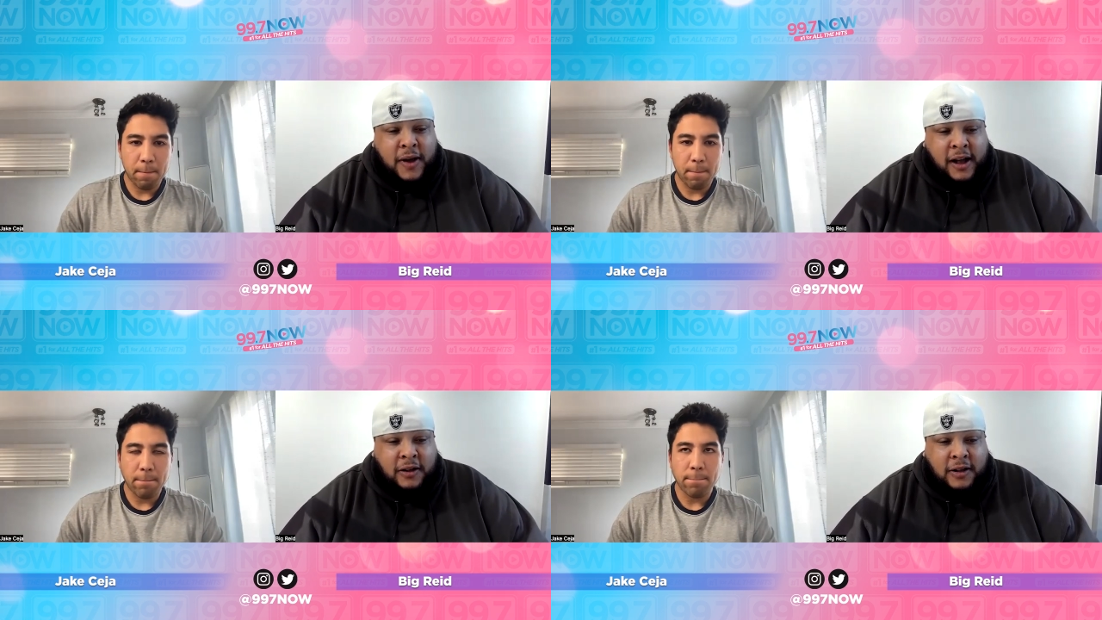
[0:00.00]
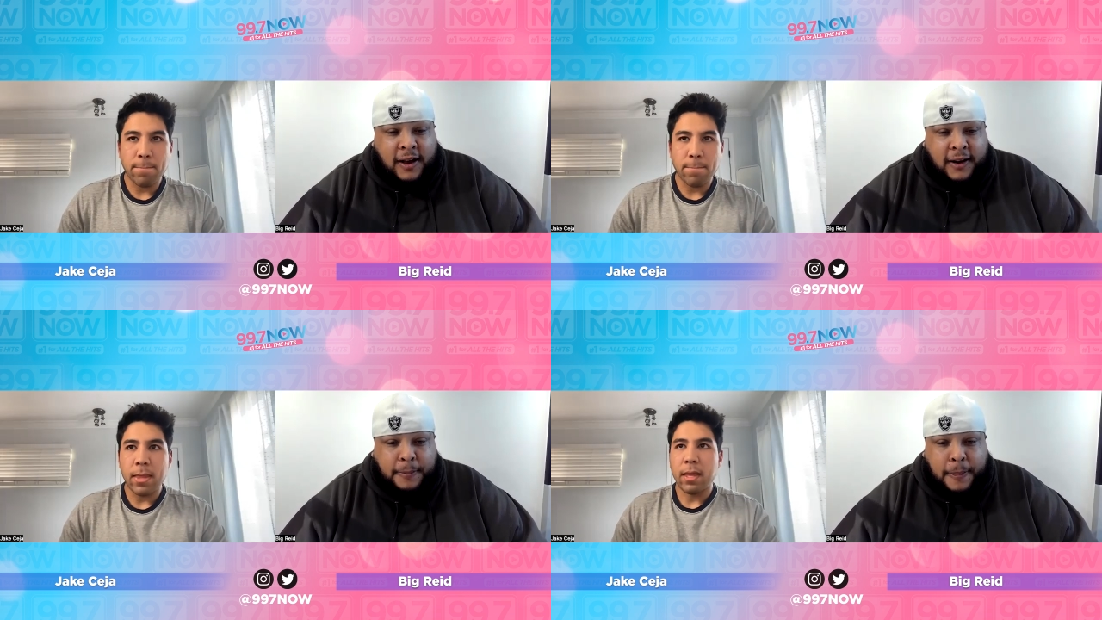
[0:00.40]
Speaker 1: you at
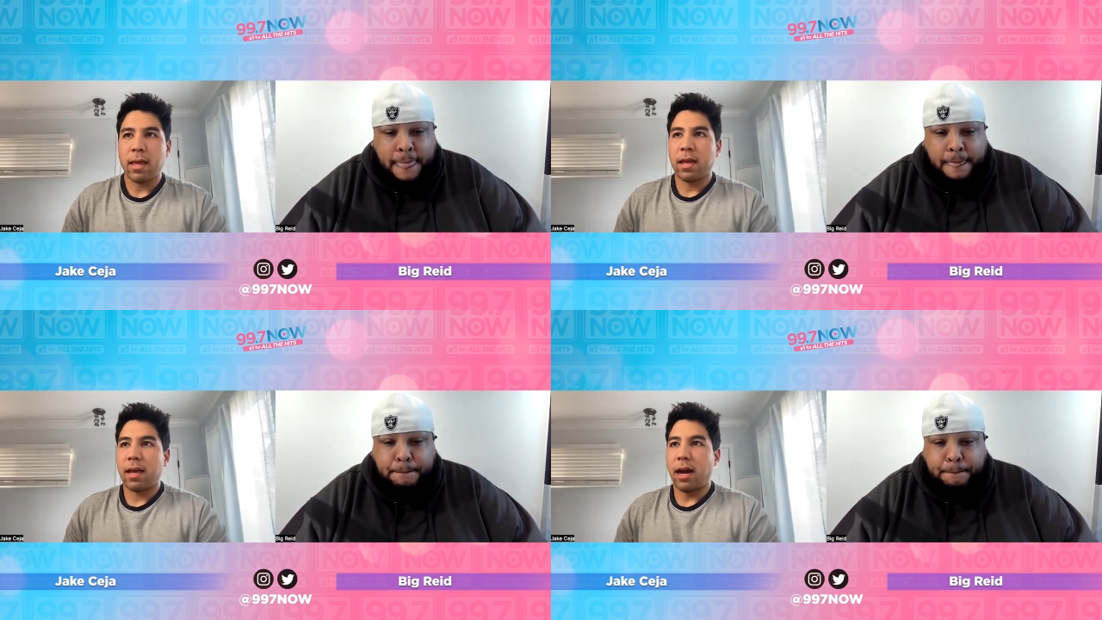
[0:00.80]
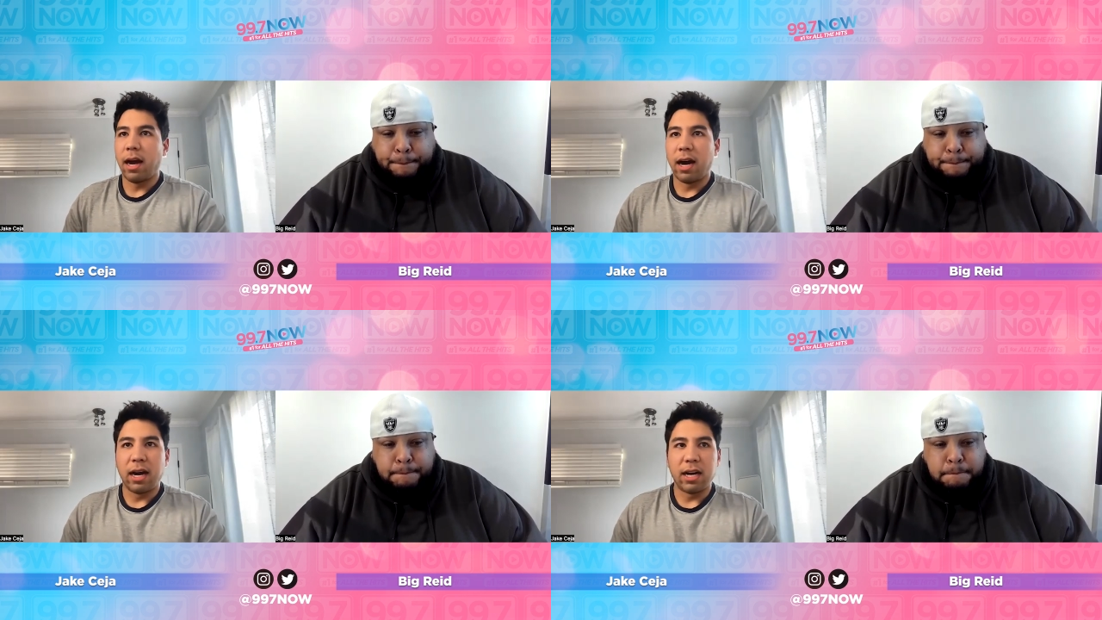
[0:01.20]
online?
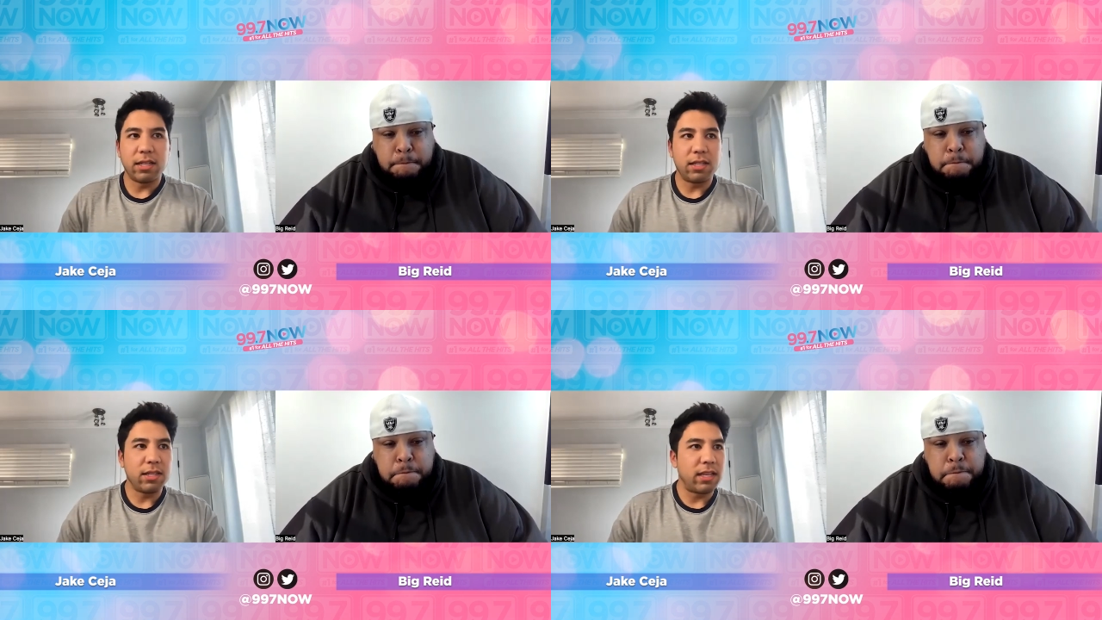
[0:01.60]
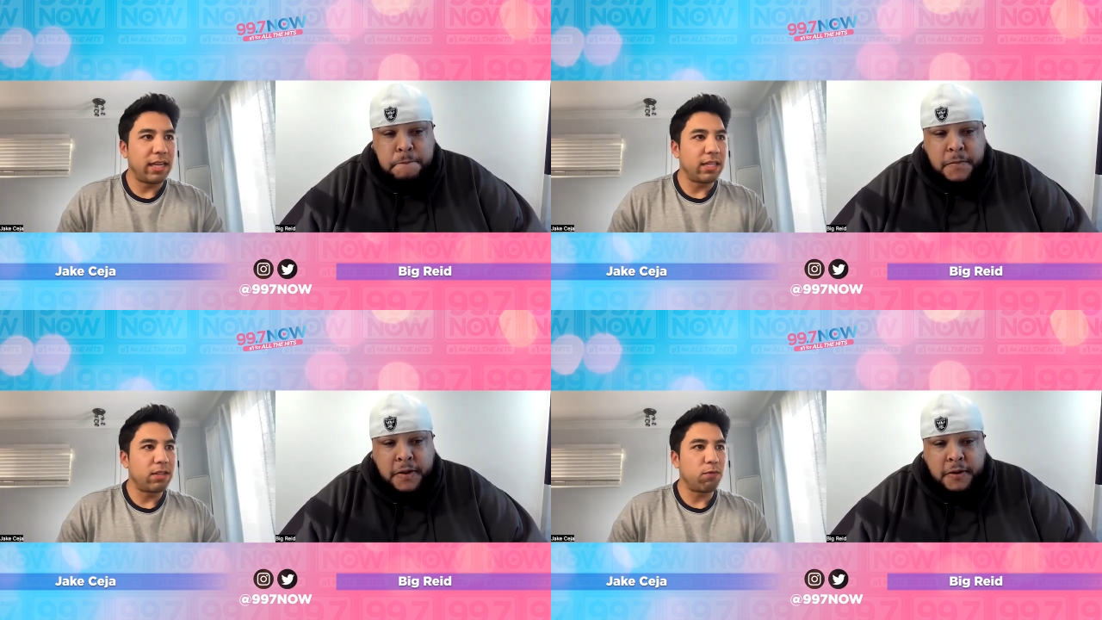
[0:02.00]
Uh, they
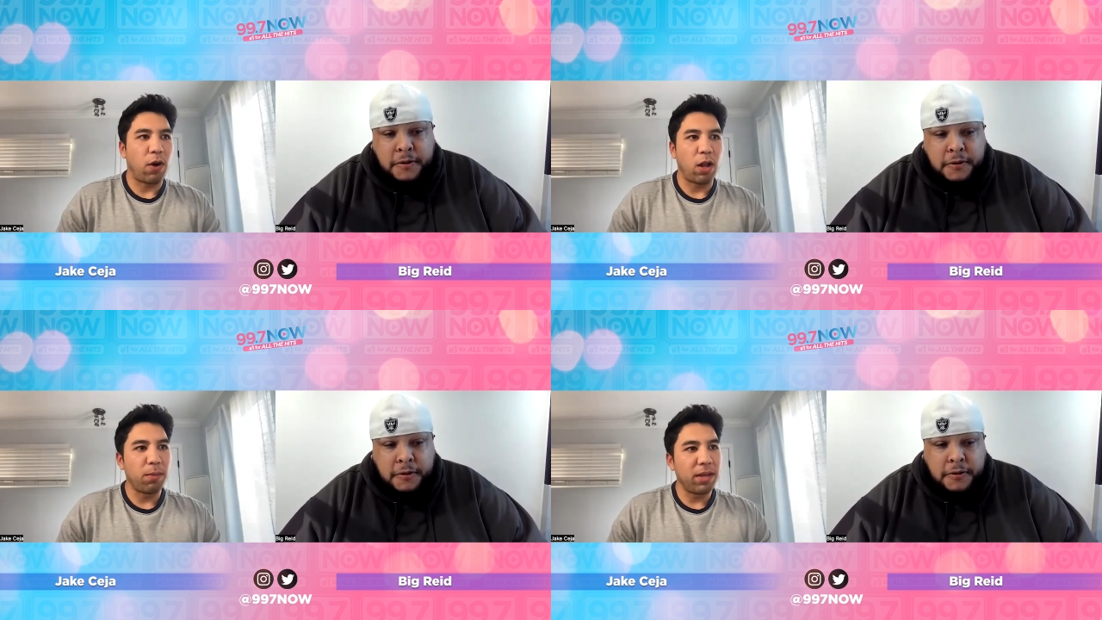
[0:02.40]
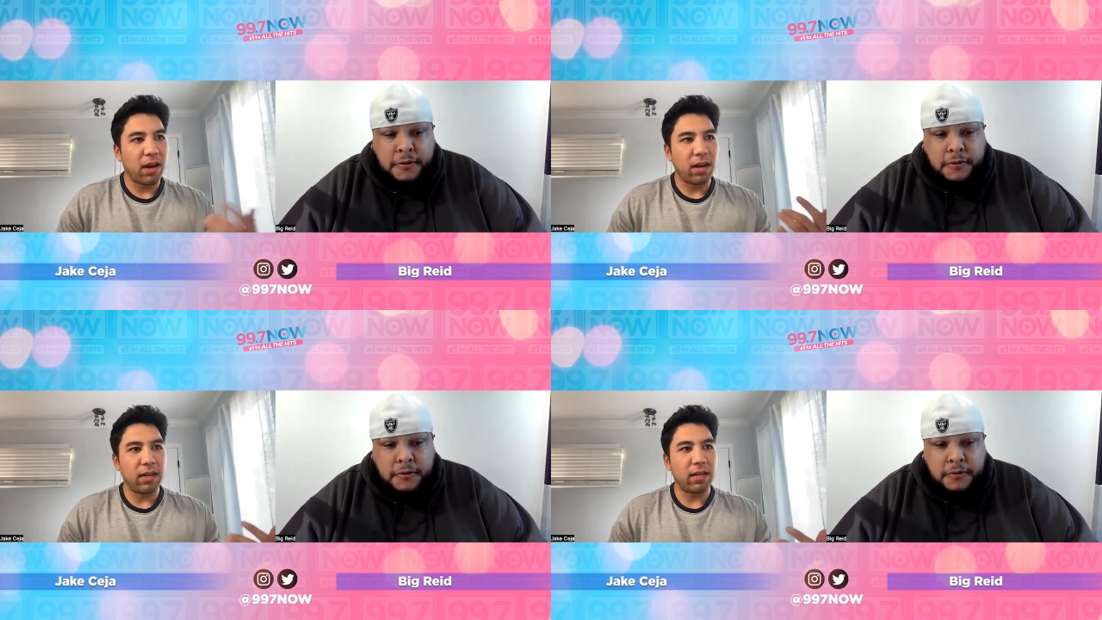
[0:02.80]
could follow me
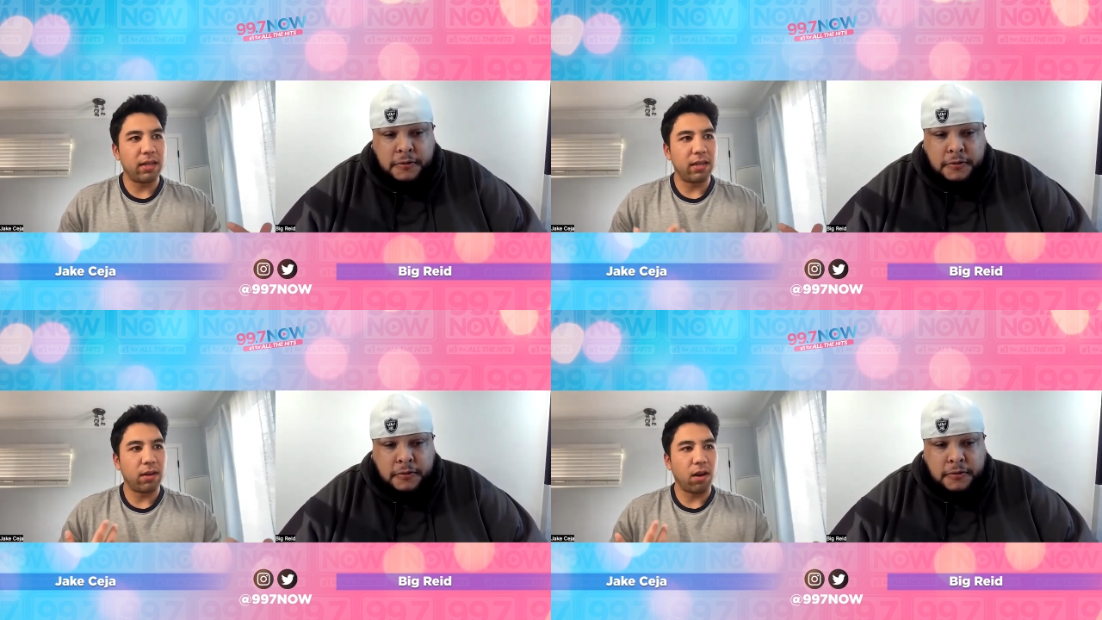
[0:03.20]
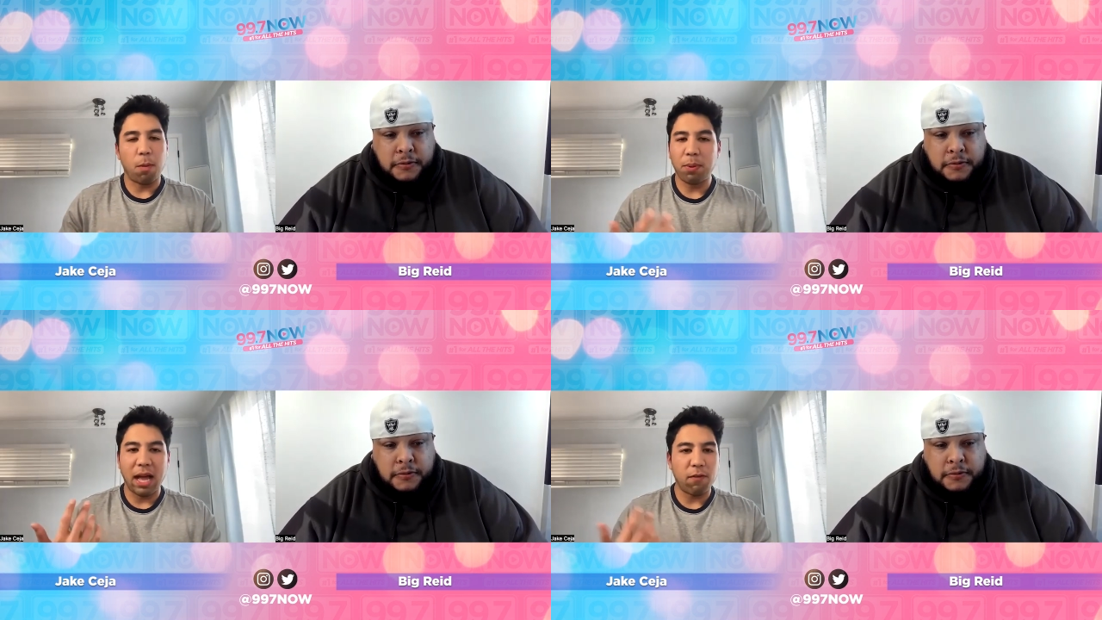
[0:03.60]
on
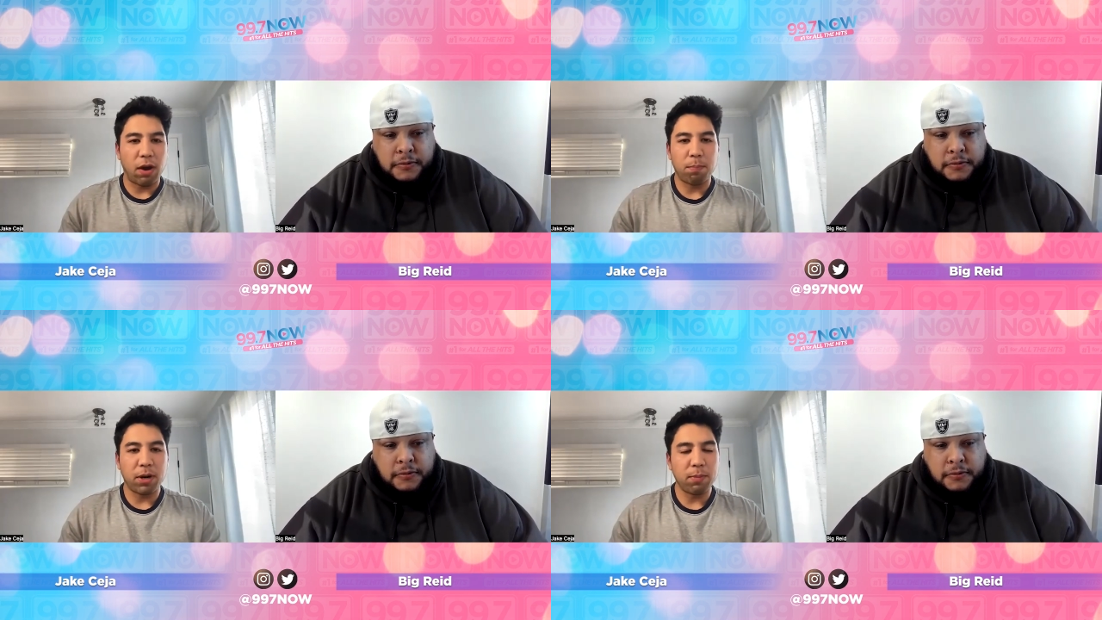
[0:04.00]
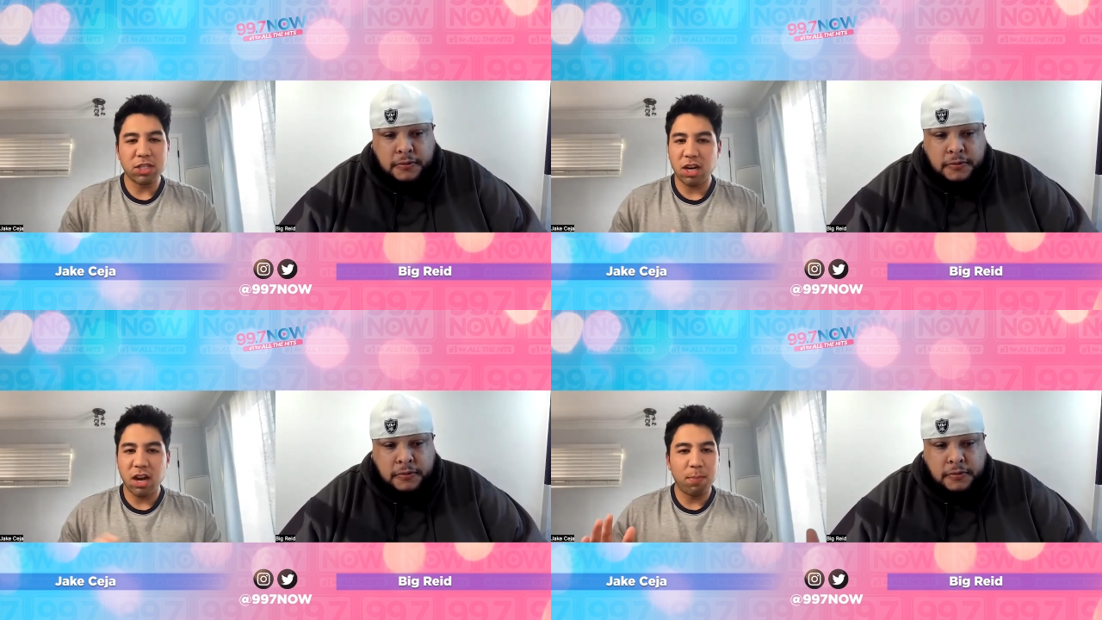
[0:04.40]
all plat. I'm pretty much on all